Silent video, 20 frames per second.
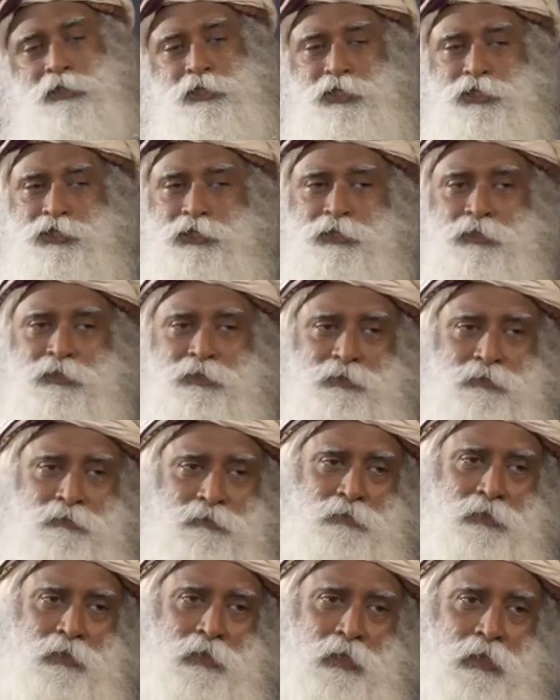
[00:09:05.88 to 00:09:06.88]
the teachers
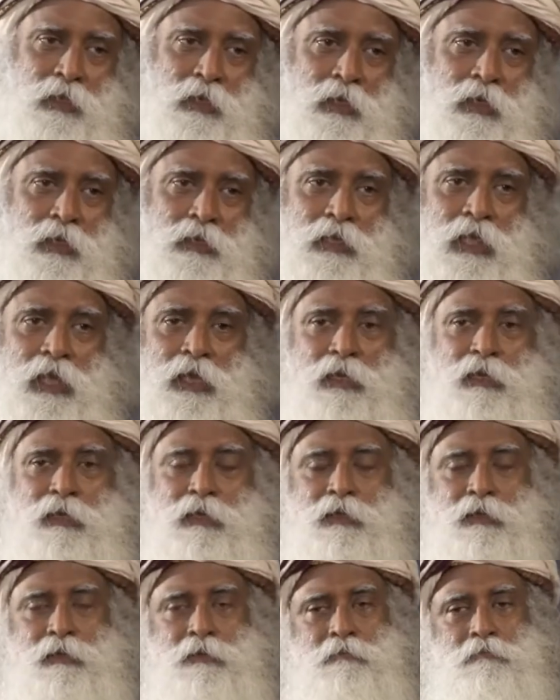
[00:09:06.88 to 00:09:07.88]

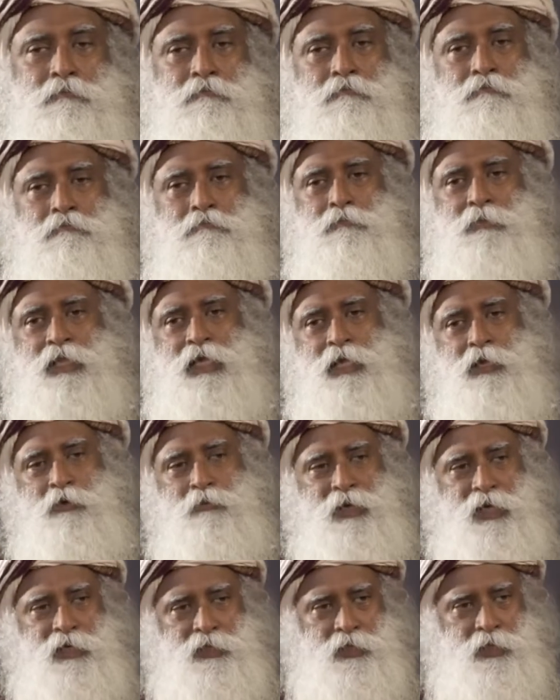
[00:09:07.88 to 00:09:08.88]
that they
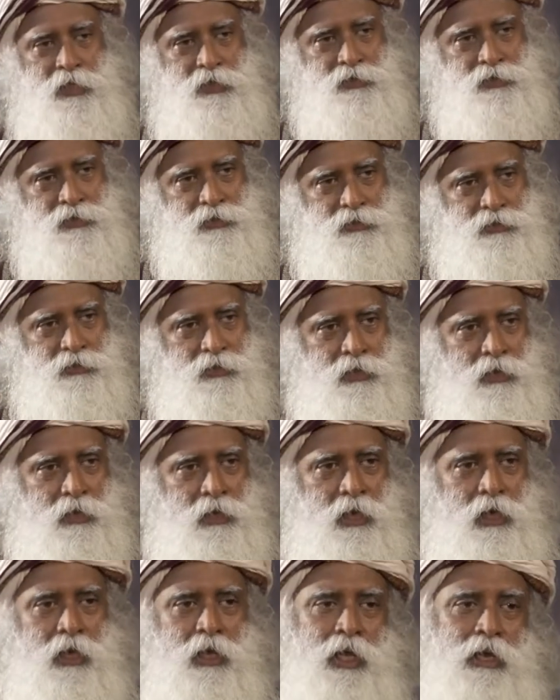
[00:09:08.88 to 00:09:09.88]
give me attendance
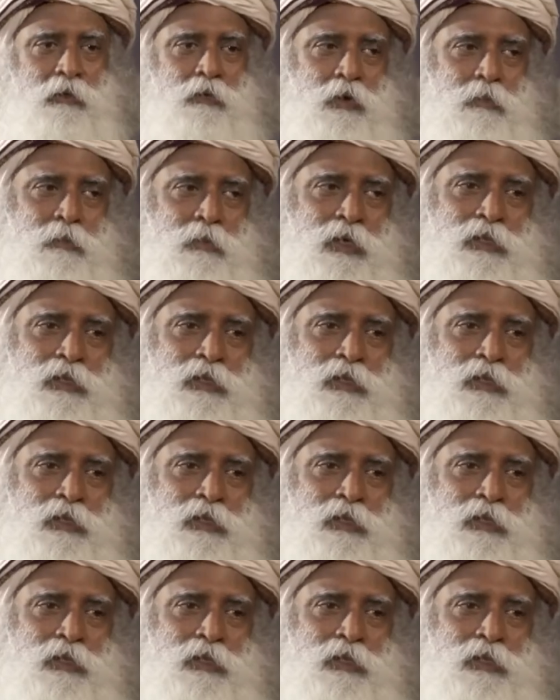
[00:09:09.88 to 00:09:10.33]
and I won't